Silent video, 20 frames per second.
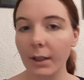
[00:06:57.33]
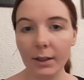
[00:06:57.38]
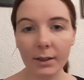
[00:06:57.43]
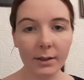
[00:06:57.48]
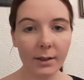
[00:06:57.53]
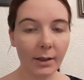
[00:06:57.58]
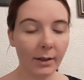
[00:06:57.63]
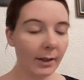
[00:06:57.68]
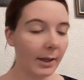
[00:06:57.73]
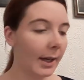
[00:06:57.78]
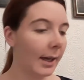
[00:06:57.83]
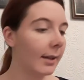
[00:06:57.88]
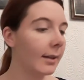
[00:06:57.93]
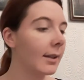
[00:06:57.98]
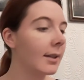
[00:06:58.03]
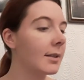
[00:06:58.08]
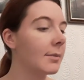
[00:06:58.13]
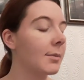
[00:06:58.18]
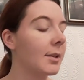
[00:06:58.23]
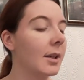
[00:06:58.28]
So yeah,
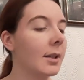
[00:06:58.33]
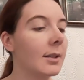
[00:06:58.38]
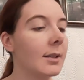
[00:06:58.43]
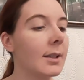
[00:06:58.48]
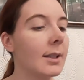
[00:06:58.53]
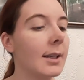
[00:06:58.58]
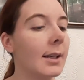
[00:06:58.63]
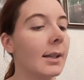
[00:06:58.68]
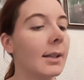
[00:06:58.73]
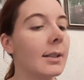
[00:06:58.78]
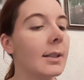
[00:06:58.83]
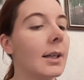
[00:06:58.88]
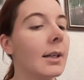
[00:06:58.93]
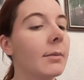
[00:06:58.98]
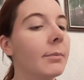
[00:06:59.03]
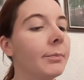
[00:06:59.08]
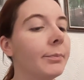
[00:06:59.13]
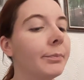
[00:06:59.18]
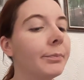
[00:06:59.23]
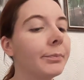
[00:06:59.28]
that's my concealer
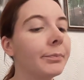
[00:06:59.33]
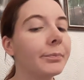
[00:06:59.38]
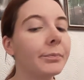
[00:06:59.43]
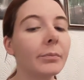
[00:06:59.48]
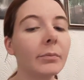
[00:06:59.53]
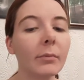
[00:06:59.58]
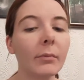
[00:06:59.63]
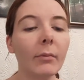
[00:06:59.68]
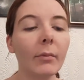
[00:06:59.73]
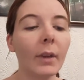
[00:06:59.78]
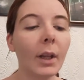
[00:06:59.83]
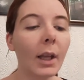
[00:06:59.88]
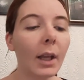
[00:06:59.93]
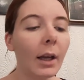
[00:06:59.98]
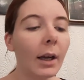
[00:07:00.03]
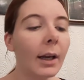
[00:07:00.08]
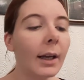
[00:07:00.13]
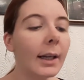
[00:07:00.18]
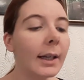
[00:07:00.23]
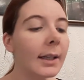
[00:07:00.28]
done.
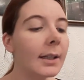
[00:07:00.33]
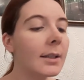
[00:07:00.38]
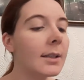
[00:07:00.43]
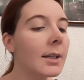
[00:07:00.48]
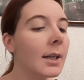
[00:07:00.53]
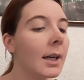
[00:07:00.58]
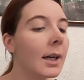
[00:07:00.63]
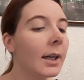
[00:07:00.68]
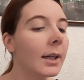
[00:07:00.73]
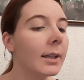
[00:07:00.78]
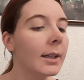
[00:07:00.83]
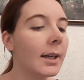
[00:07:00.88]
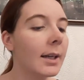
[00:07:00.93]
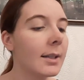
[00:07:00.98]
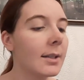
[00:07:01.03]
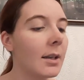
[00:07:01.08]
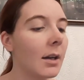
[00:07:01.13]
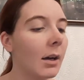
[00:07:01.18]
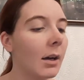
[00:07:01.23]
And next